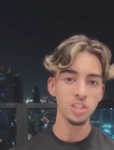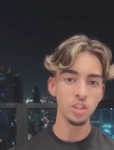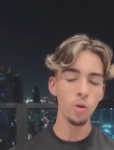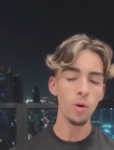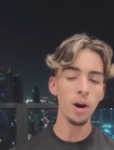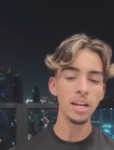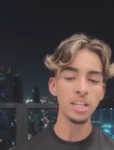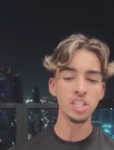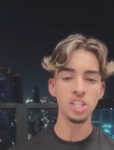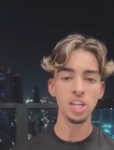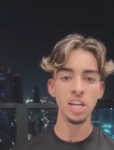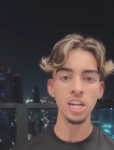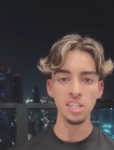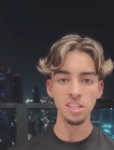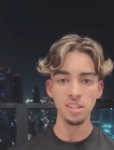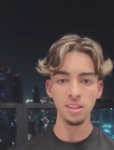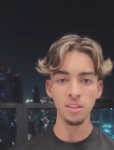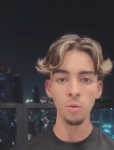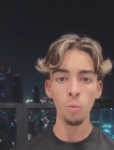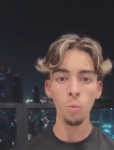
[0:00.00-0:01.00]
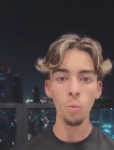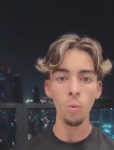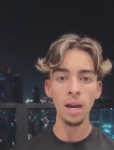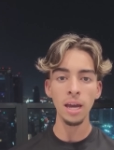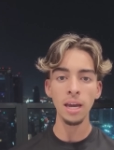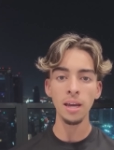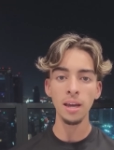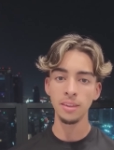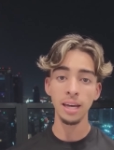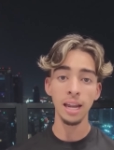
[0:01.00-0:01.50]
So I changed the
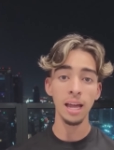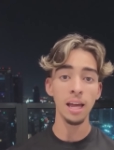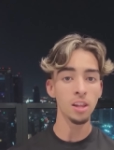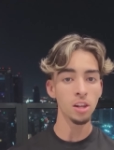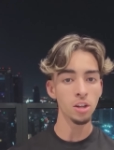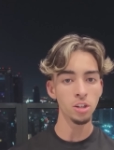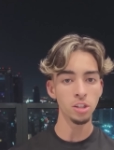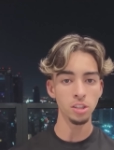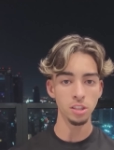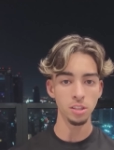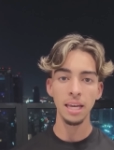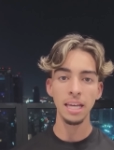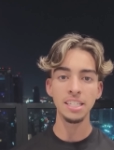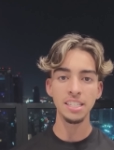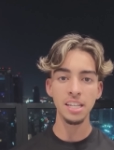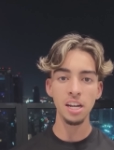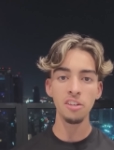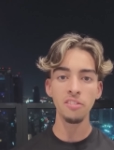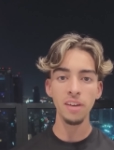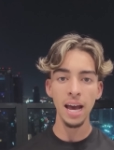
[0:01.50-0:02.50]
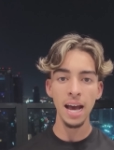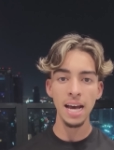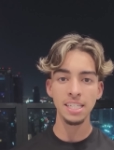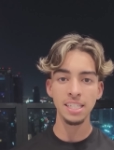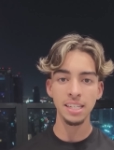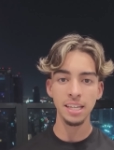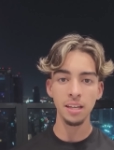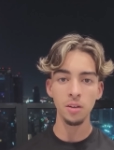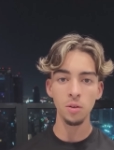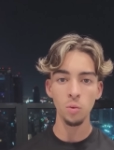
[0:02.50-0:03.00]
way that I learned. Instead of
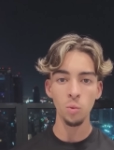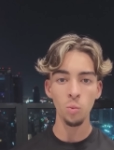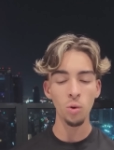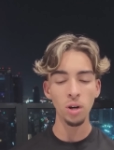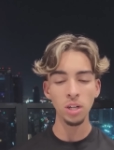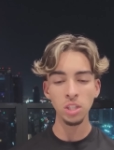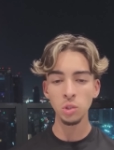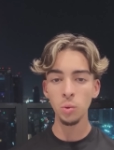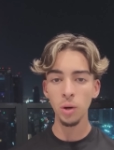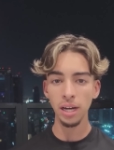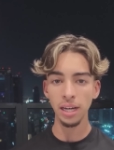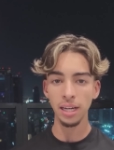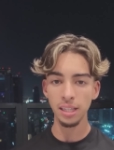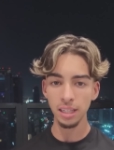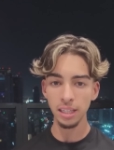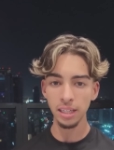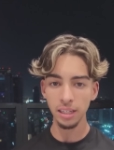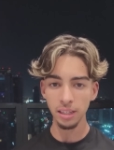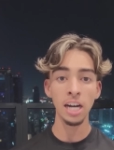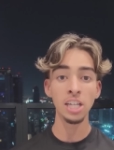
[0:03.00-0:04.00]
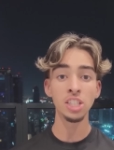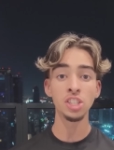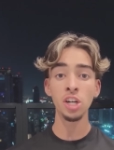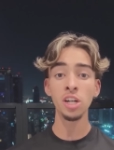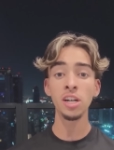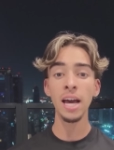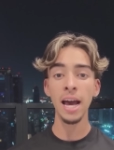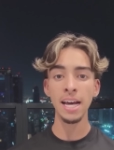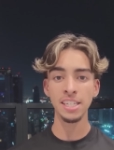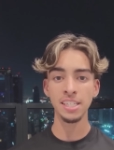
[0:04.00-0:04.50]
asking where do I click, I
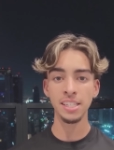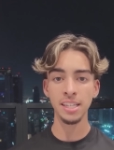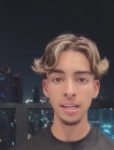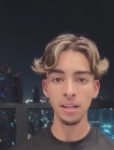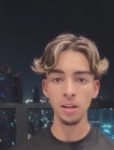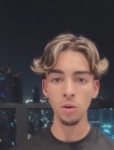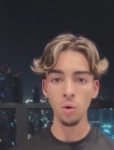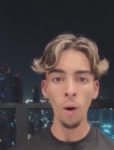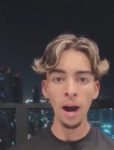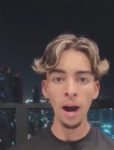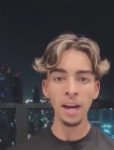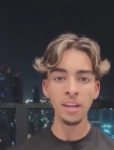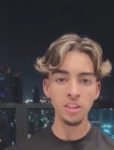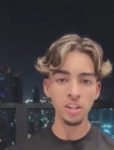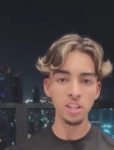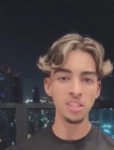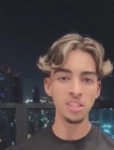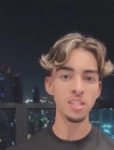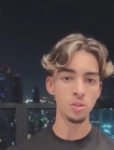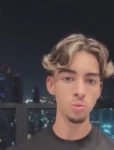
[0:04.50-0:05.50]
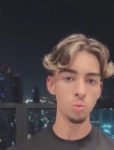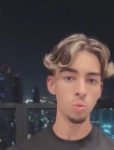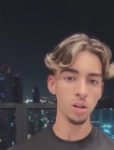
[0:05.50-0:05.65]
started asking why does this